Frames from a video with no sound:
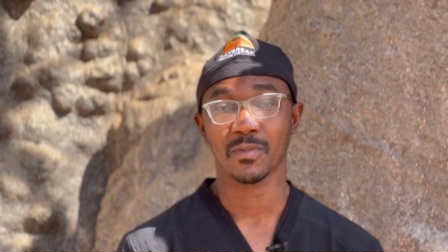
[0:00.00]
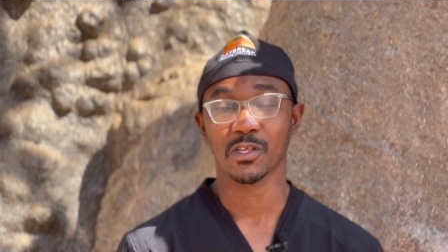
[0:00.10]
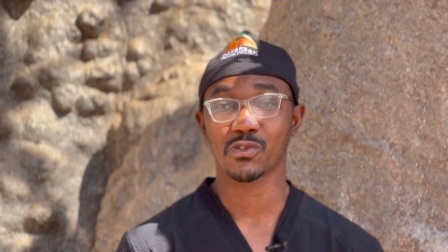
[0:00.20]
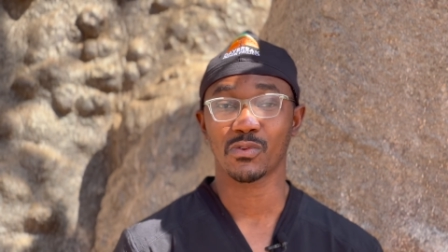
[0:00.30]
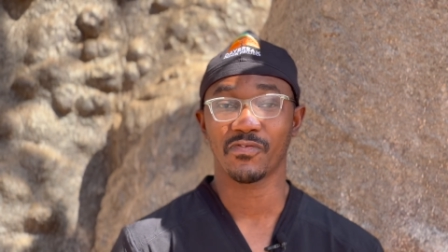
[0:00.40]

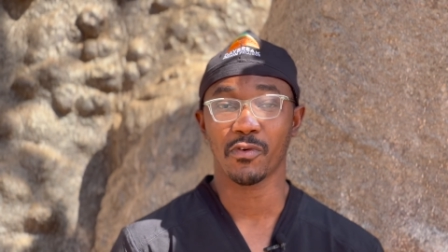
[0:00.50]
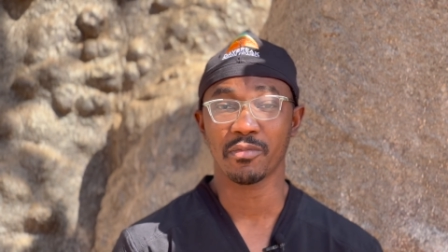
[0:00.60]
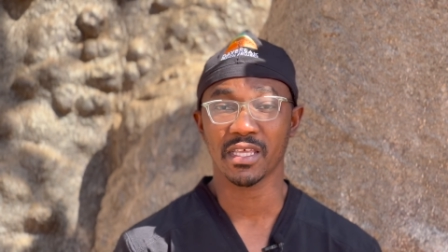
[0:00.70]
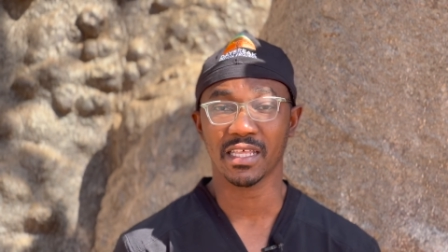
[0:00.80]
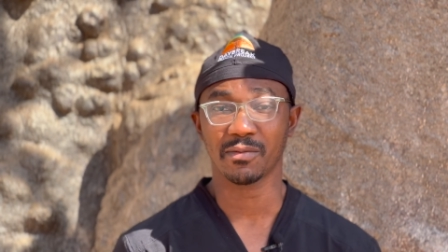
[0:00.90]
So for
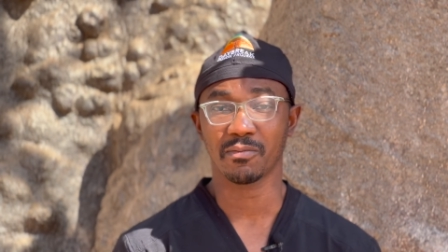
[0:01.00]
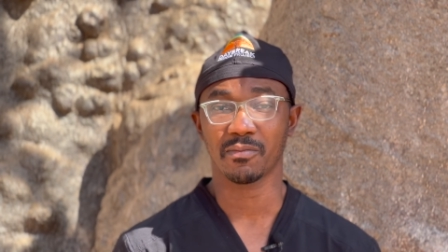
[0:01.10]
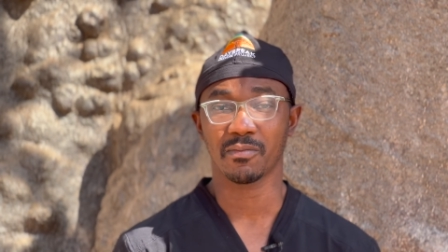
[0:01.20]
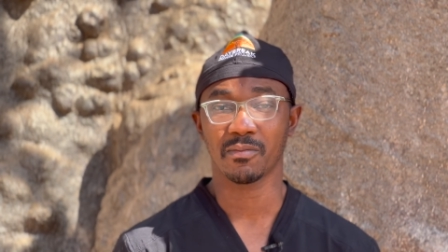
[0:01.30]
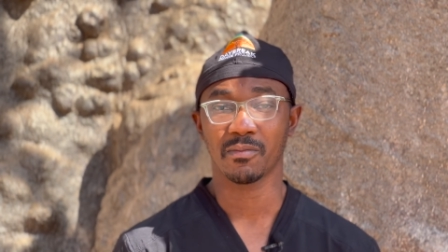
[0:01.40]
me, that
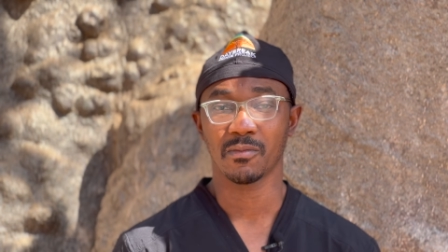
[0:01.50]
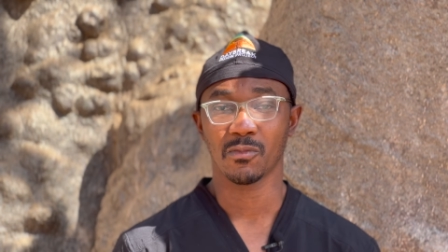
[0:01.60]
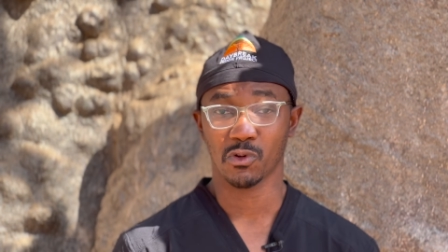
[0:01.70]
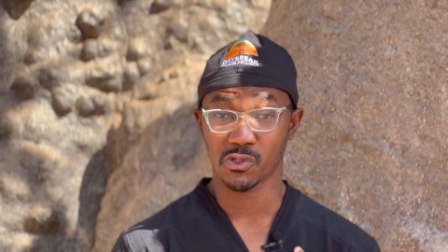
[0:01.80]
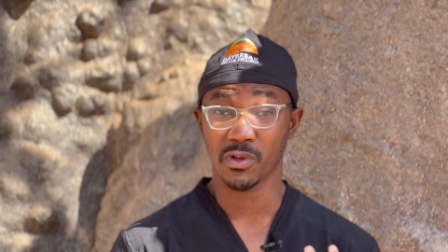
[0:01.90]

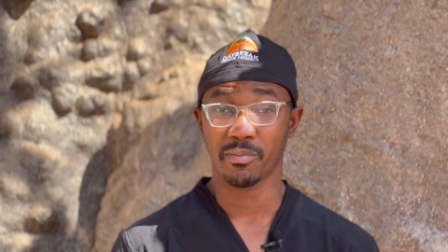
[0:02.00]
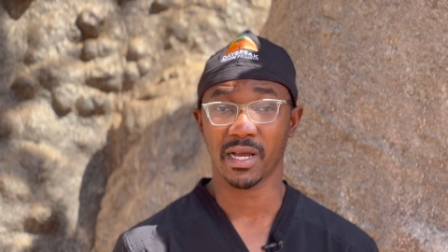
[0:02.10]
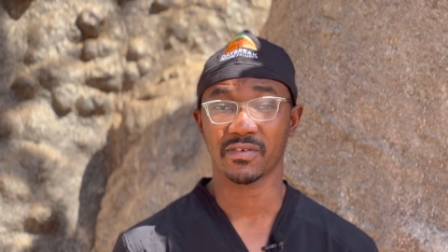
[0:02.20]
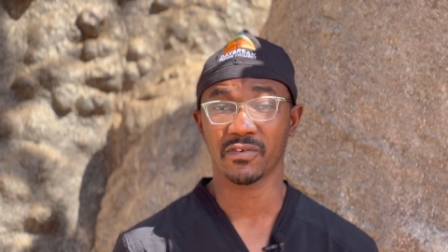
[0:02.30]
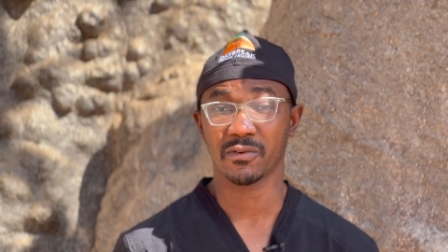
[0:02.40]
was so impactful.